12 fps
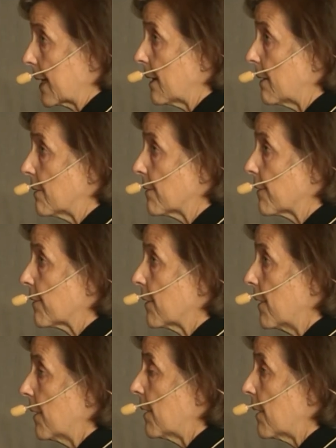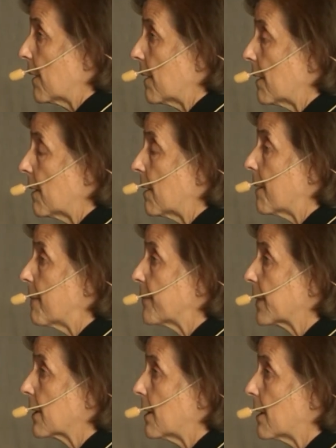health uh, um,
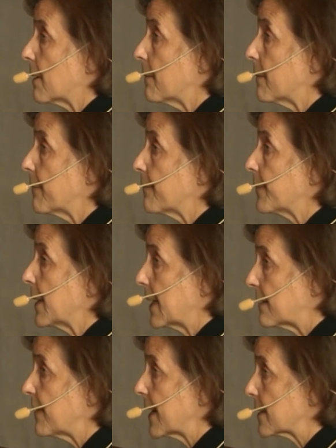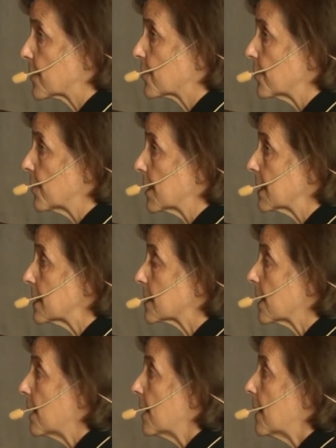um, advanced students
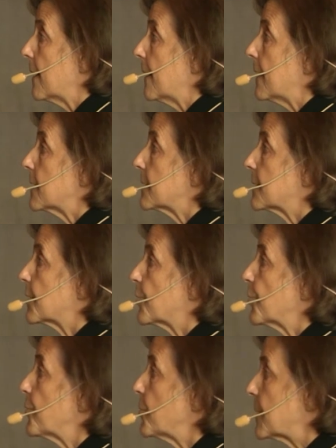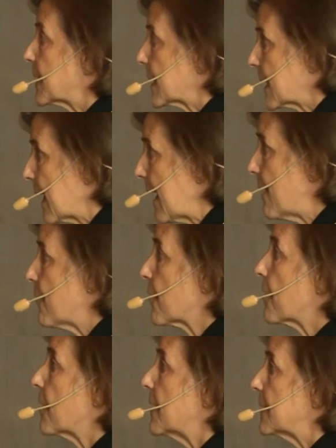to
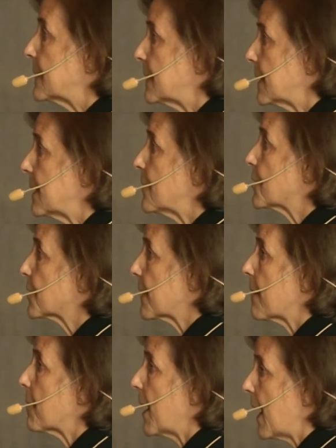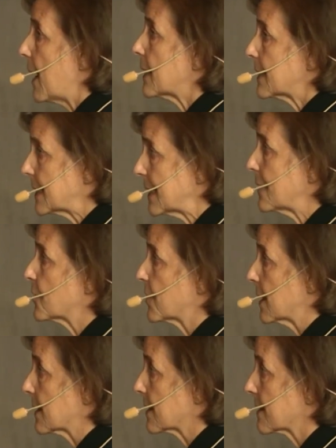together teach them how to teach
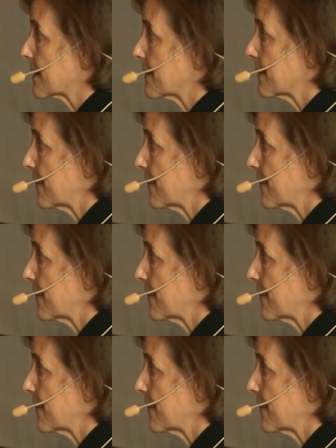this.